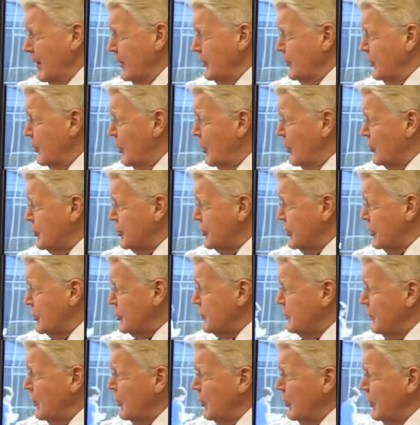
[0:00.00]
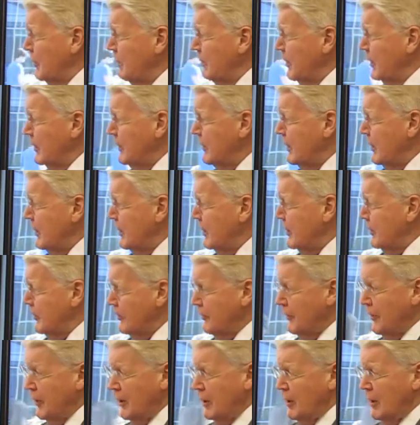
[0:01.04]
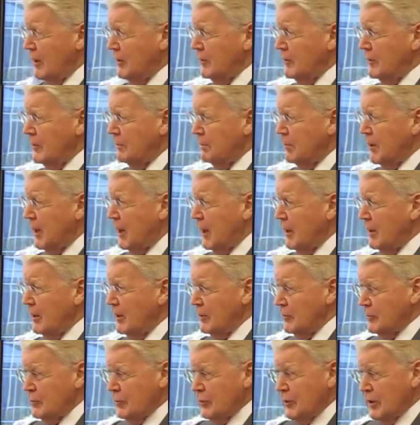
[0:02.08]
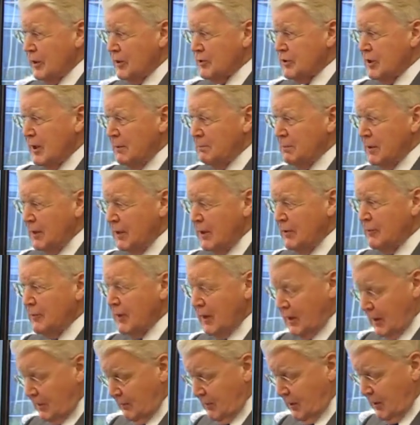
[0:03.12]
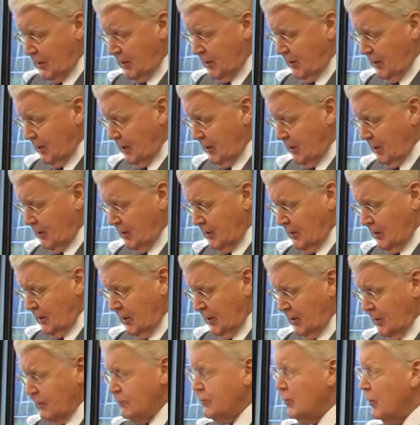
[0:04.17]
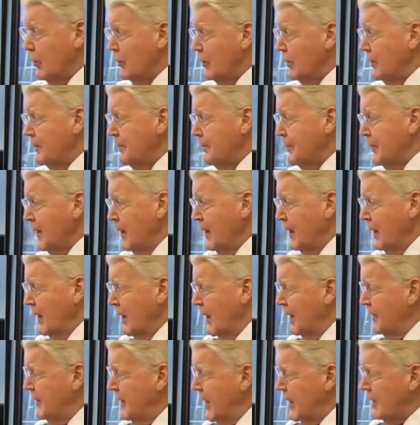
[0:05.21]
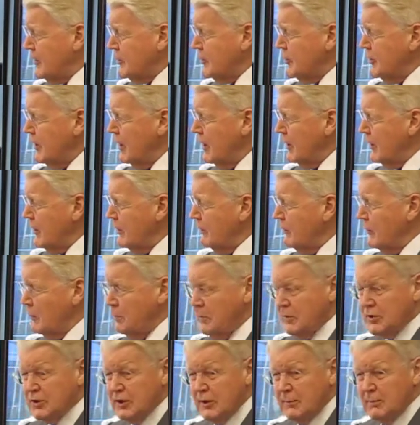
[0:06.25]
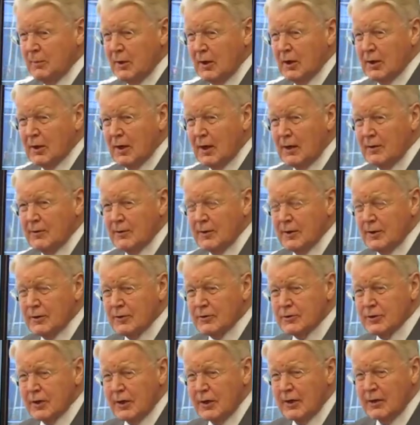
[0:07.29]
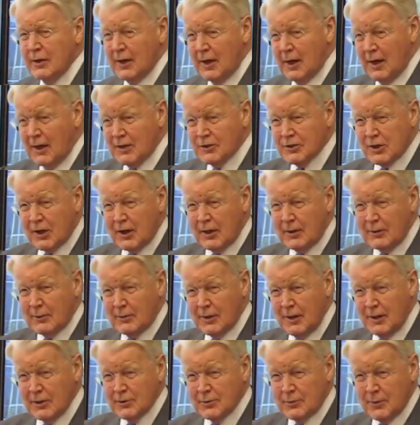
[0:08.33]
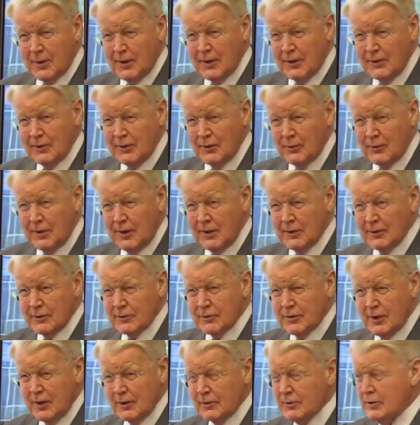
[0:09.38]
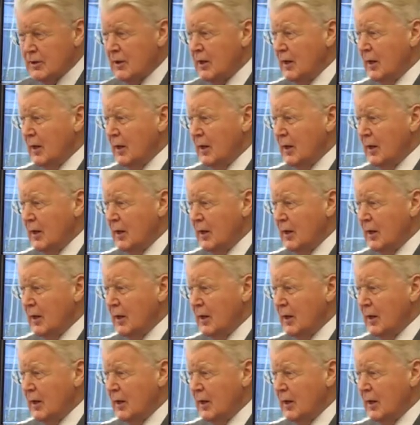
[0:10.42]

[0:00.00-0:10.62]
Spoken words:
to host a smaller meeting in Greenland prior to the assembly in Reykjavik in the fall. And next year there will be similar gatherings in Alaska or elsewhere in the United States.